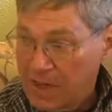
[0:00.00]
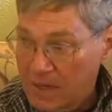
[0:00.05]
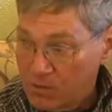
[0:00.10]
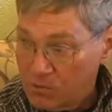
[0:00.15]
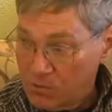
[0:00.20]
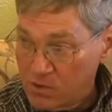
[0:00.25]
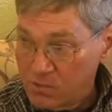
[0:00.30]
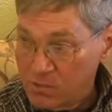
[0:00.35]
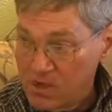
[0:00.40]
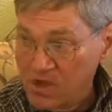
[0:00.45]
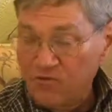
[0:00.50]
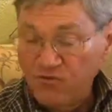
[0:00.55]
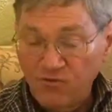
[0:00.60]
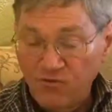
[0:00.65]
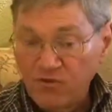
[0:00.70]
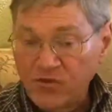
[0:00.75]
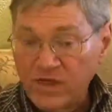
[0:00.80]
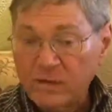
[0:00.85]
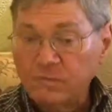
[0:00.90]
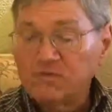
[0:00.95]
That
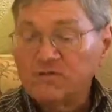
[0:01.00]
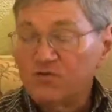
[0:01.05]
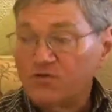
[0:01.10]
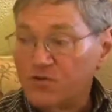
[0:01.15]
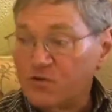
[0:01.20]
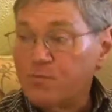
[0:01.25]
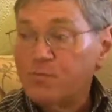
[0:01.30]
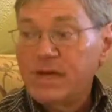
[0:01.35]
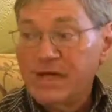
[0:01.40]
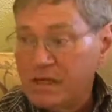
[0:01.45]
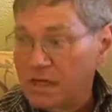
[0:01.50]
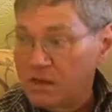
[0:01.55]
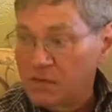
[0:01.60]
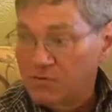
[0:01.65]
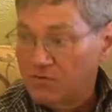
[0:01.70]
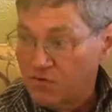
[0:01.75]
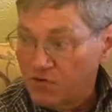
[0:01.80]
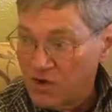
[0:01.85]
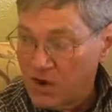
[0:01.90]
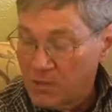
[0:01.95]
was
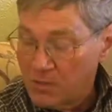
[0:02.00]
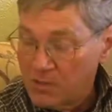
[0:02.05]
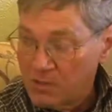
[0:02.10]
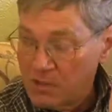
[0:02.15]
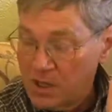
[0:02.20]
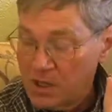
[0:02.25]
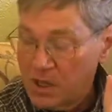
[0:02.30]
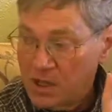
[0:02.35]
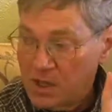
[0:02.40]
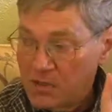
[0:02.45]
forbidden from